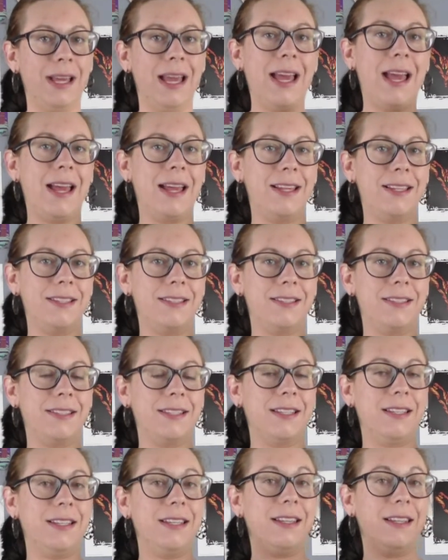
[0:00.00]

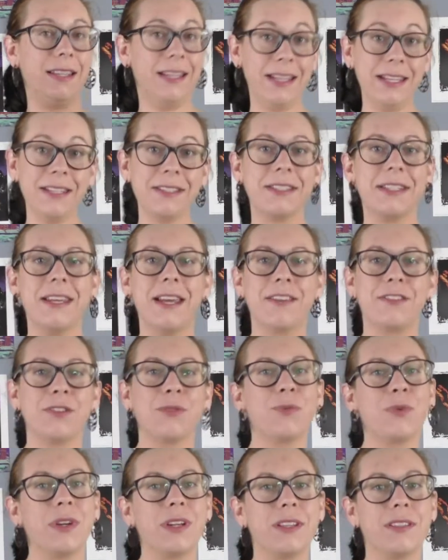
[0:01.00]
as easy as
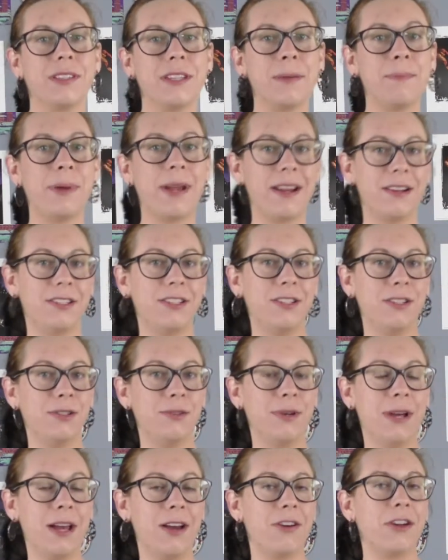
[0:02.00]
it was compared
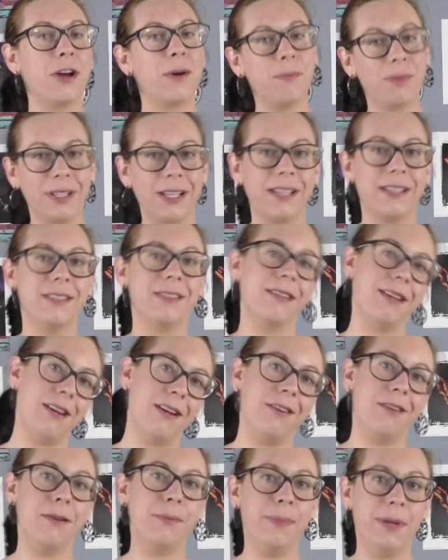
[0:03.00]
to how complex the
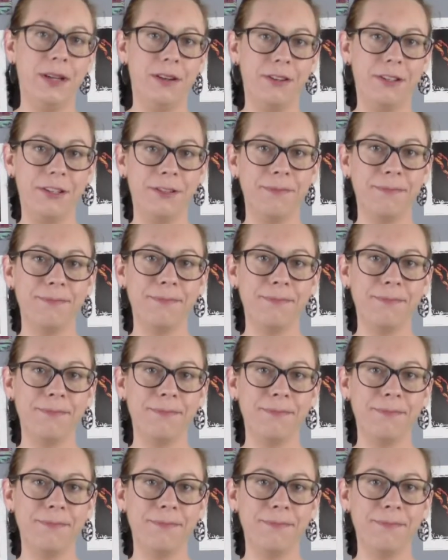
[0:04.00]
art appeared.